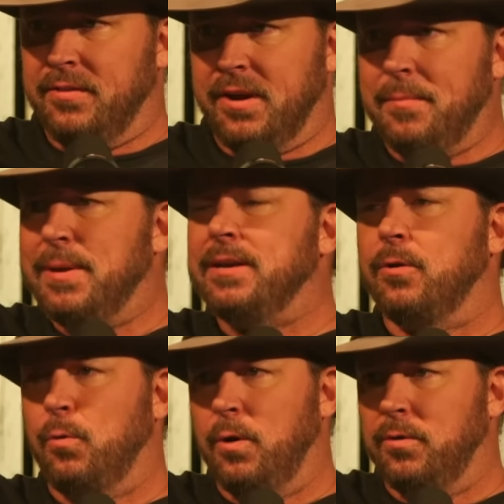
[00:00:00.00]
They're not meeting
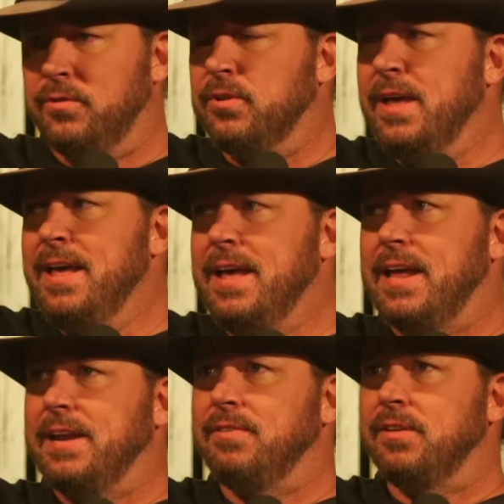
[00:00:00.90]
quotas.
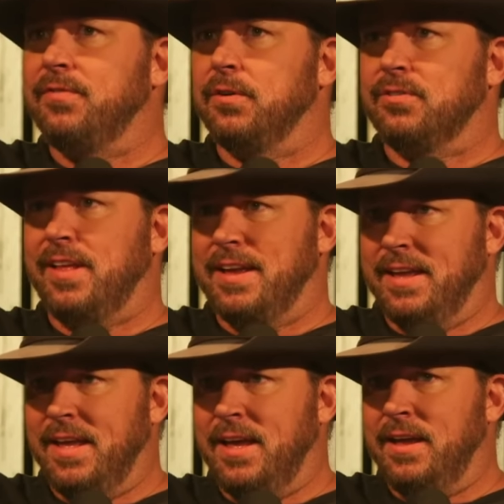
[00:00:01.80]
And even the folks they
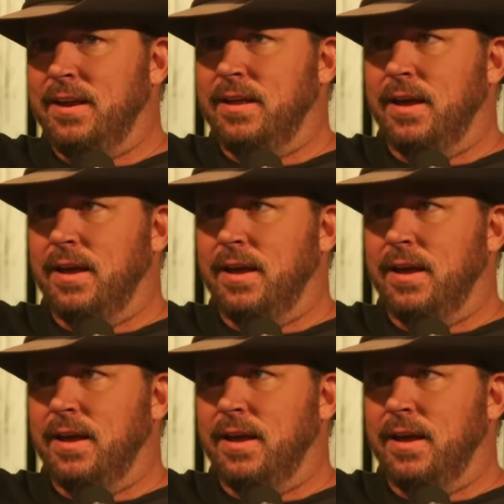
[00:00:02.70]
get,